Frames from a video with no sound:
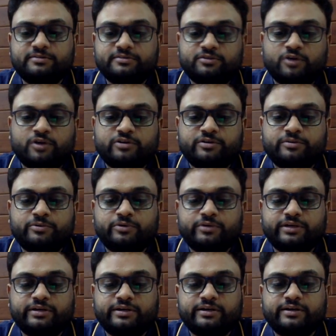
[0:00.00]
talked about
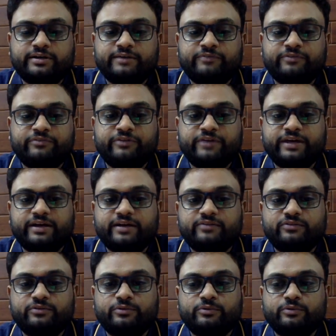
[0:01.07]
it everywhere.
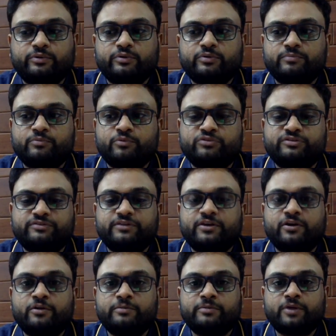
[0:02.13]
So most of the
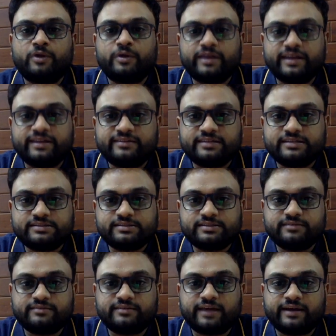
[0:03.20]
government
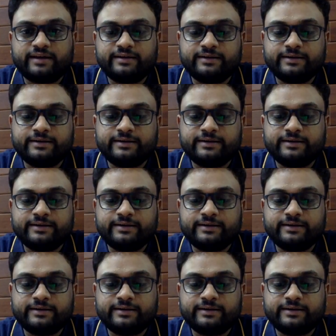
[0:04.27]
organizations and